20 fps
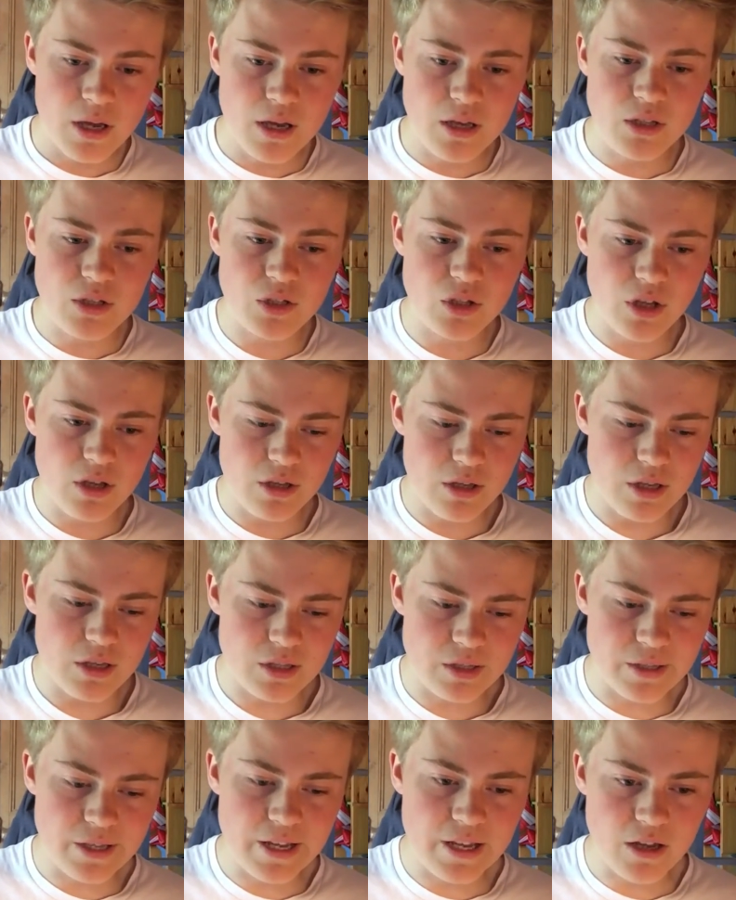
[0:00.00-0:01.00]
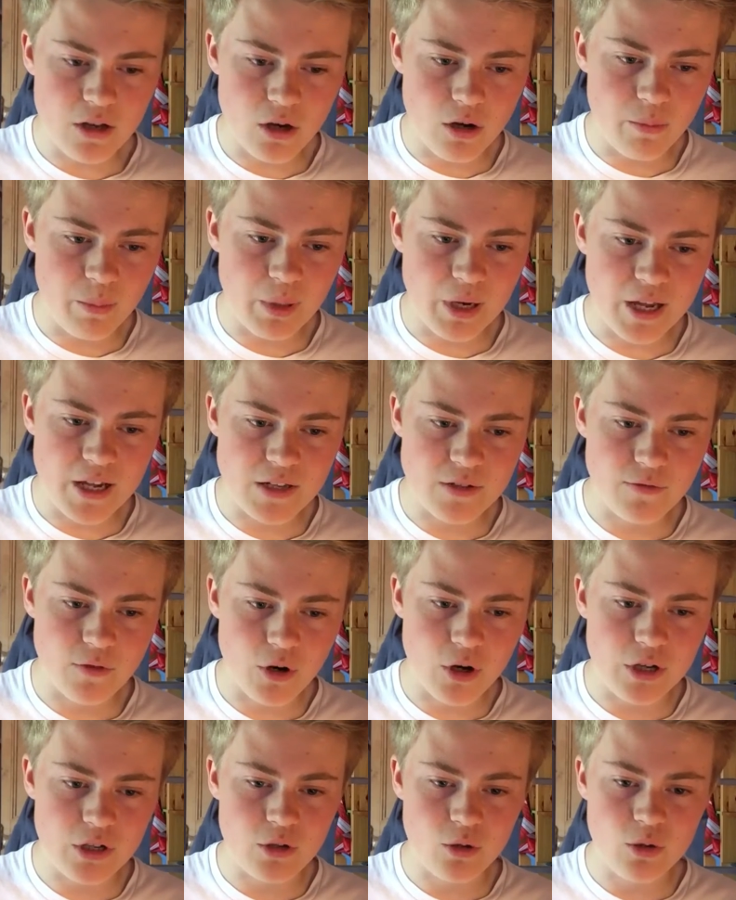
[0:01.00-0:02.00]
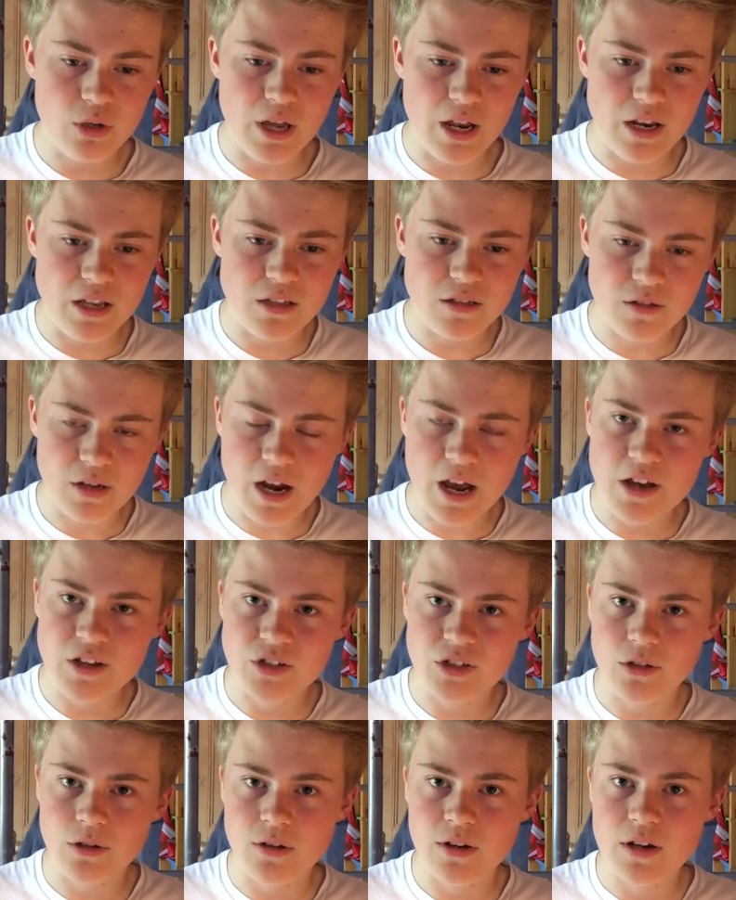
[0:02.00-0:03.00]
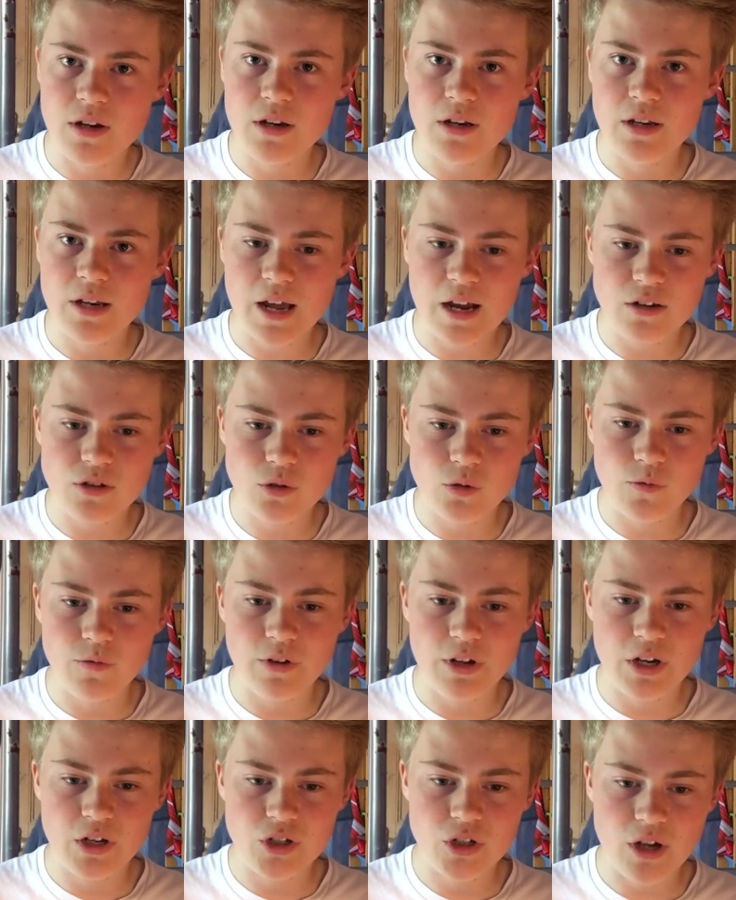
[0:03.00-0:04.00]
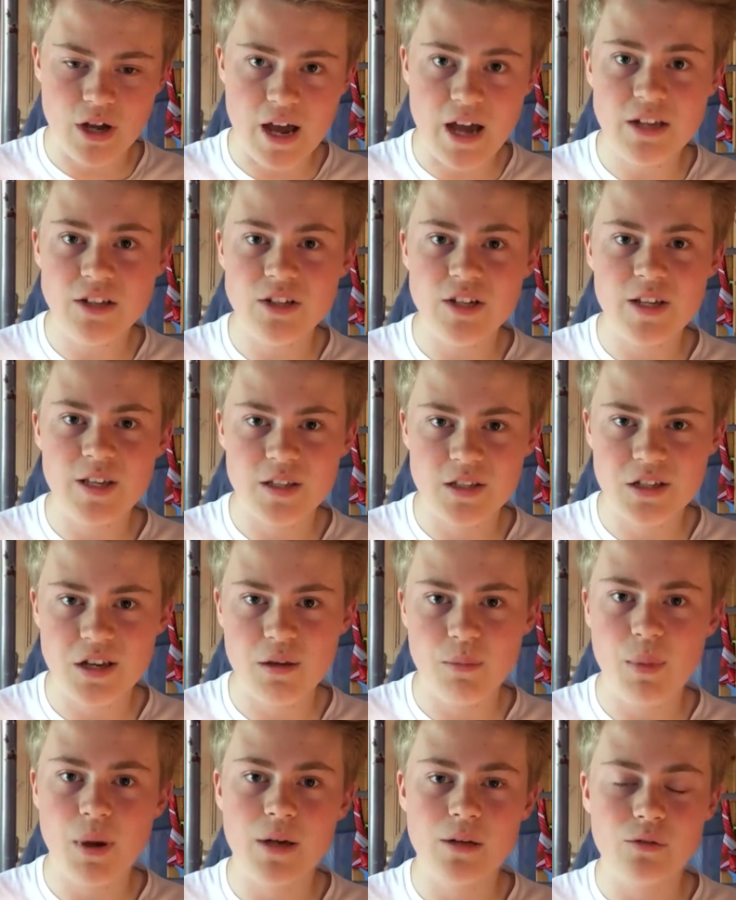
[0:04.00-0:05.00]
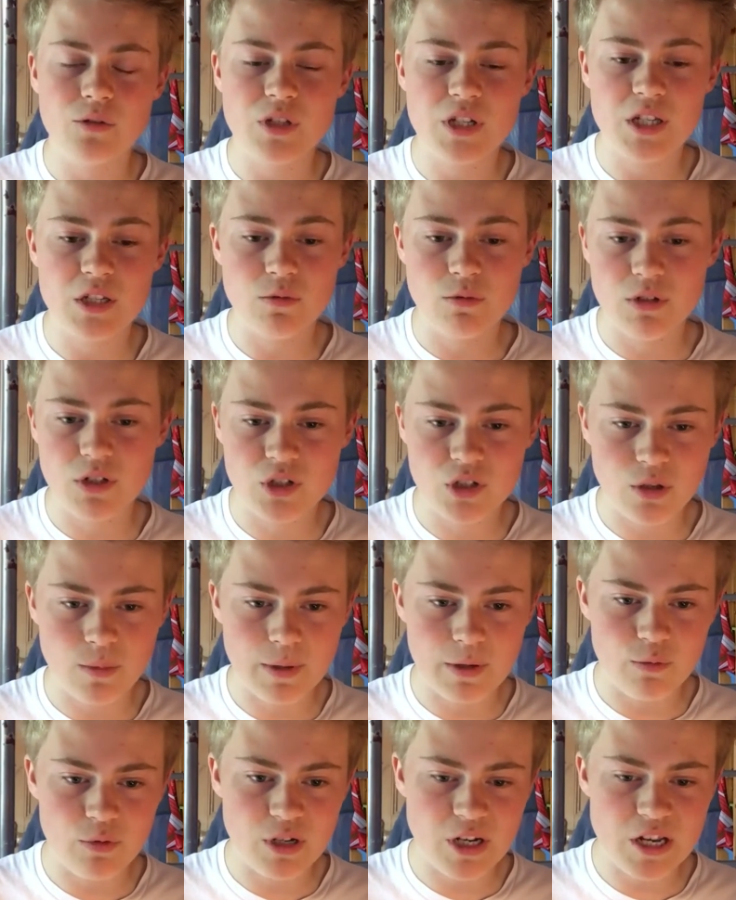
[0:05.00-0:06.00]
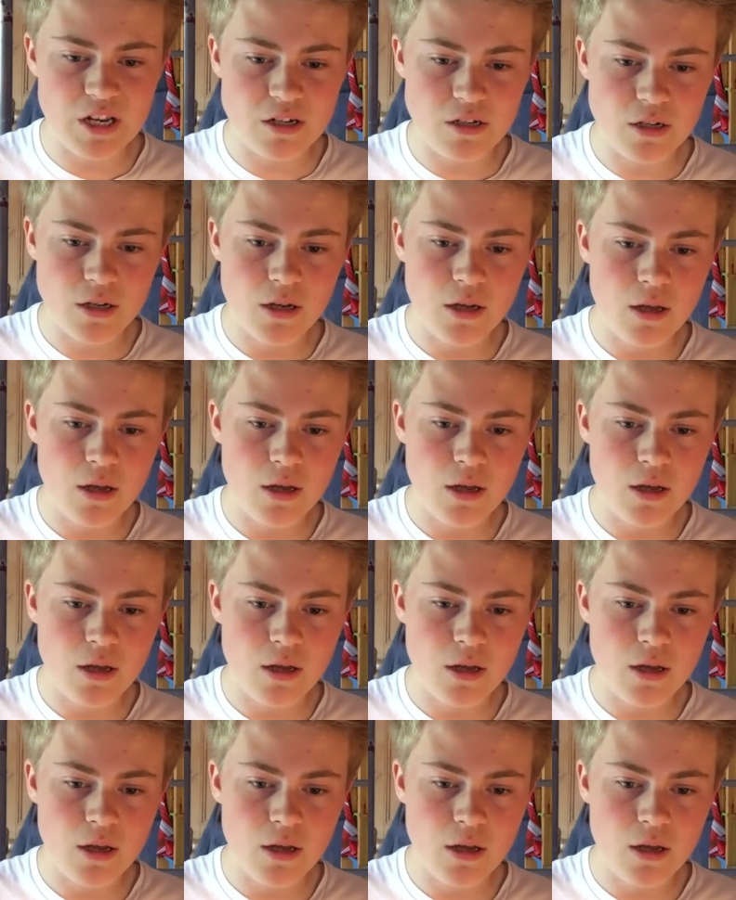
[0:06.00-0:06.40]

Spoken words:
His link-up play is very good, and he's an excellent natural finisher, and he can take penalties, which is something we need.